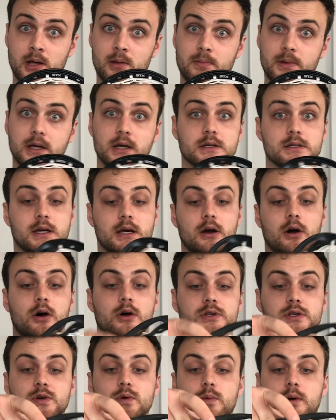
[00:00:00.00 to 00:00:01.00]
because I
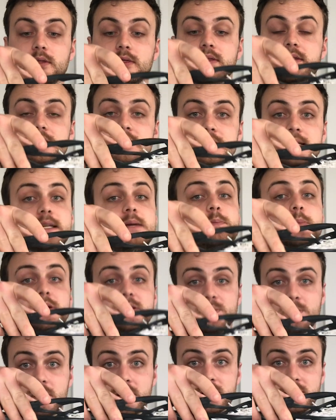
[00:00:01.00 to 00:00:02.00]
also want the
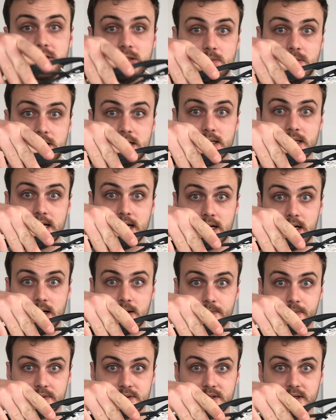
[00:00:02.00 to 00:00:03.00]
deepest part to be in that
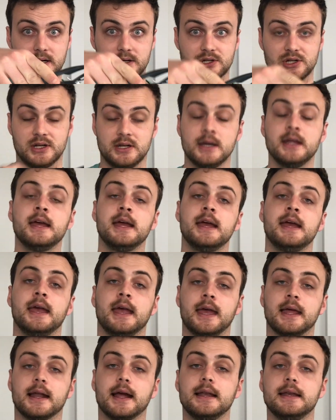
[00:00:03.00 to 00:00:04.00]
upper section.
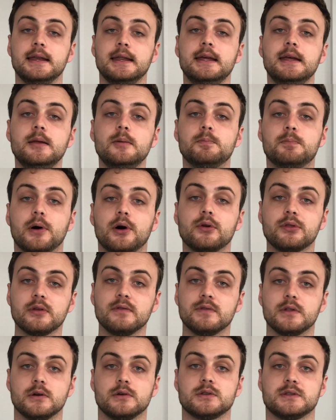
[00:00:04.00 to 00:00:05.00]
And I need both
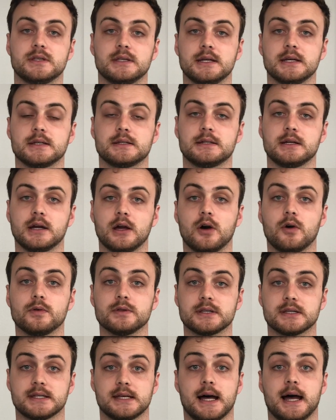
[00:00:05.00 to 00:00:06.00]
of those things to
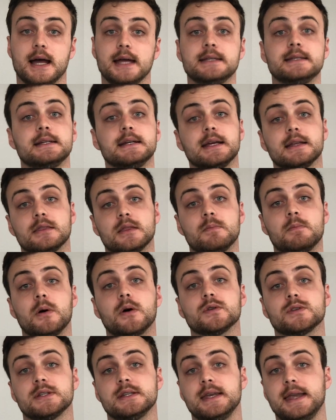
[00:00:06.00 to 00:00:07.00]
coincide to get the
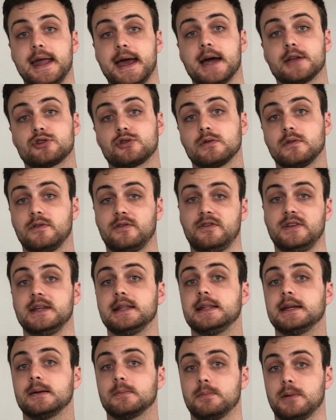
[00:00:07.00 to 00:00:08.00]
most natural
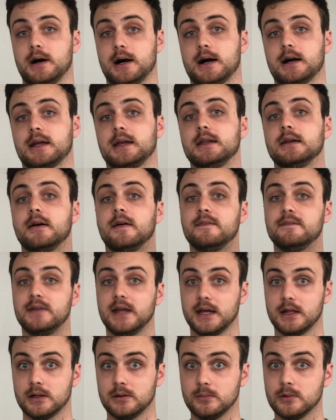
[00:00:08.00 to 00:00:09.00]
feeling pocket
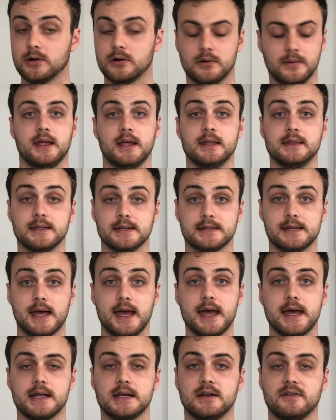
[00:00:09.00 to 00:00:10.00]
available. In this
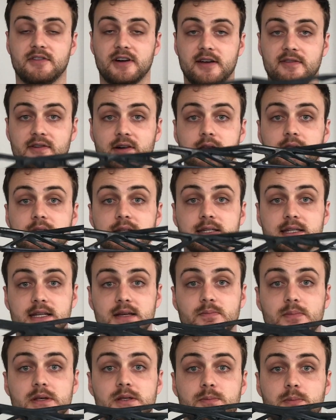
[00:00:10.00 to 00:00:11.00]
head, if I find the
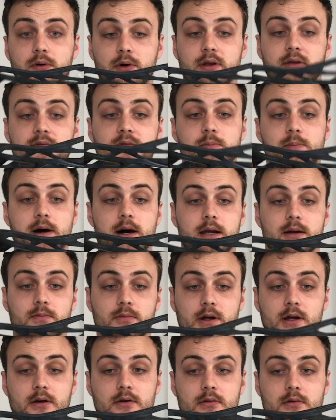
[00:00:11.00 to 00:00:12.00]
deepest point of the bottom
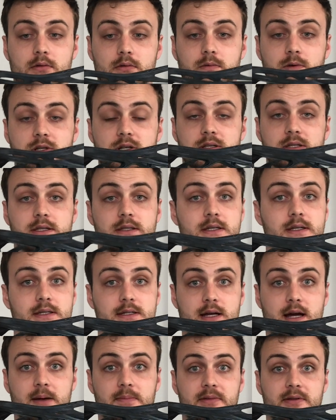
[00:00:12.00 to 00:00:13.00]
rail, which is in this
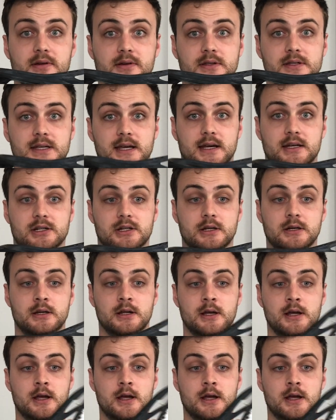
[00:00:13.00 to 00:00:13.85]
top third section,